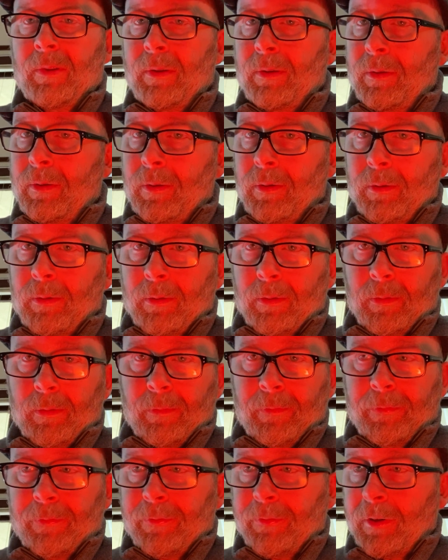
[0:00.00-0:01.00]
to
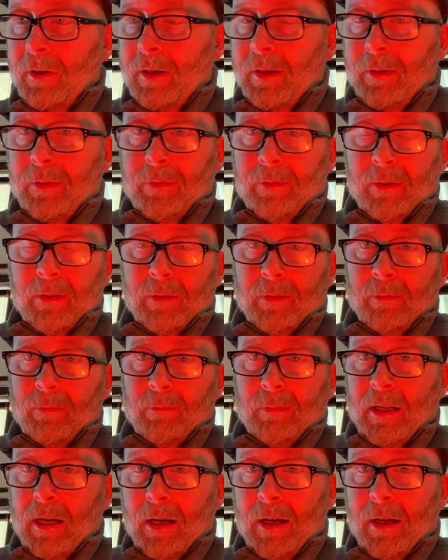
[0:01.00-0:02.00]
fight
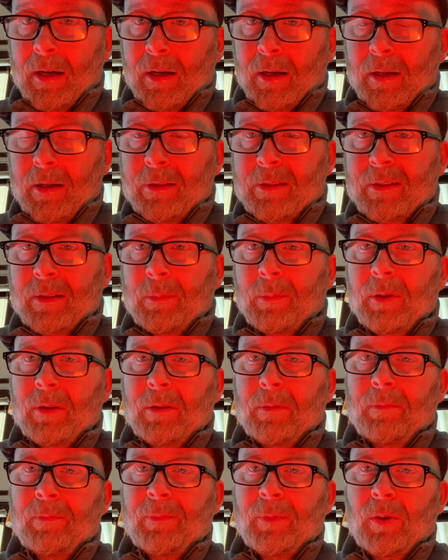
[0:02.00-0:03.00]
and die, some of
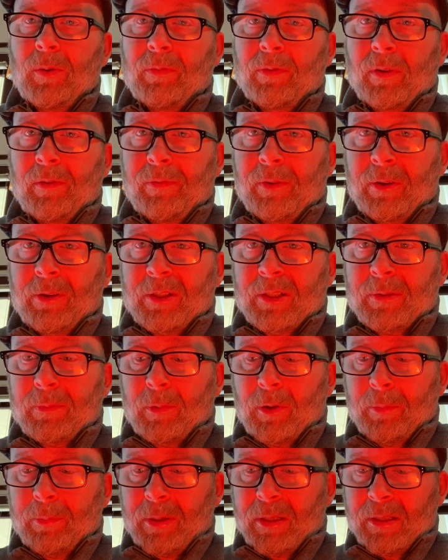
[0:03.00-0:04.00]
them over a very
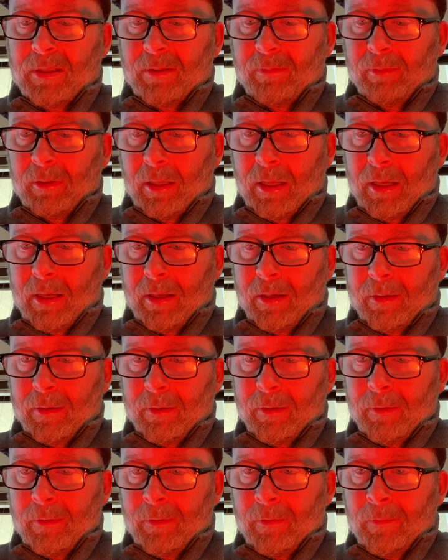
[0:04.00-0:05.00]
small piece of land.
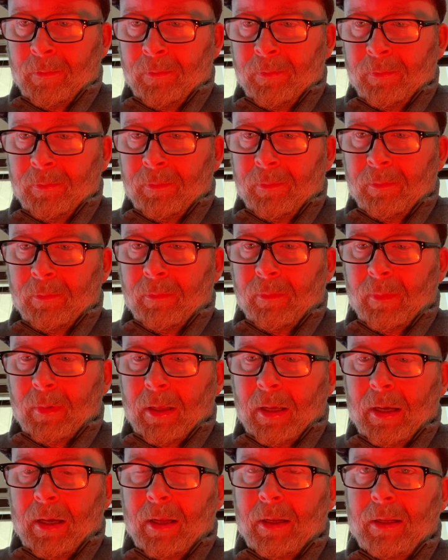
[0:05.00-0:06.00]

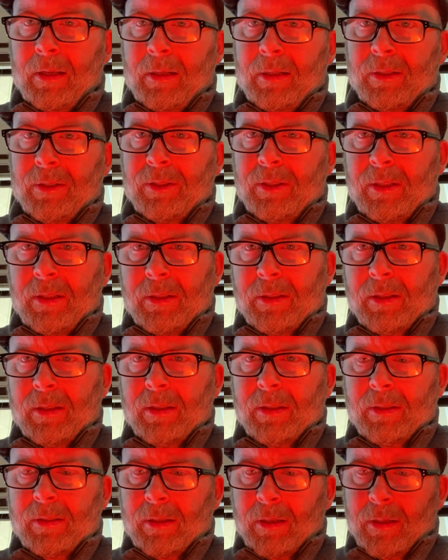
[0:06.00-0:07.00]
And he sees
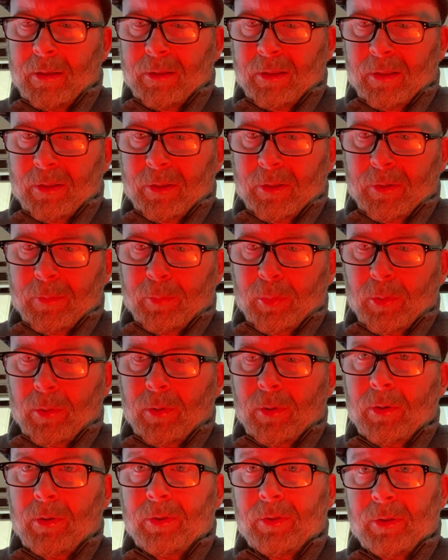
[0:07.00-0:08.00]
this as a
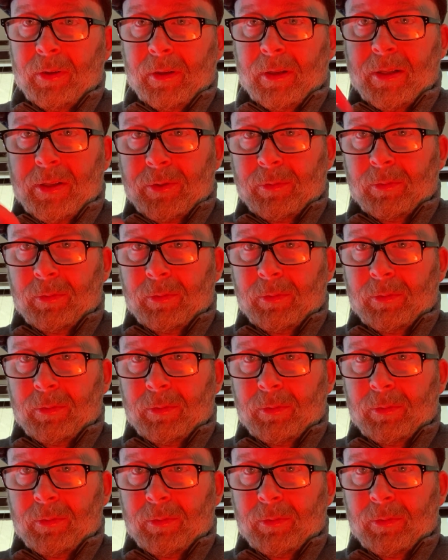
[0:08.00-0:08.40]
spur to his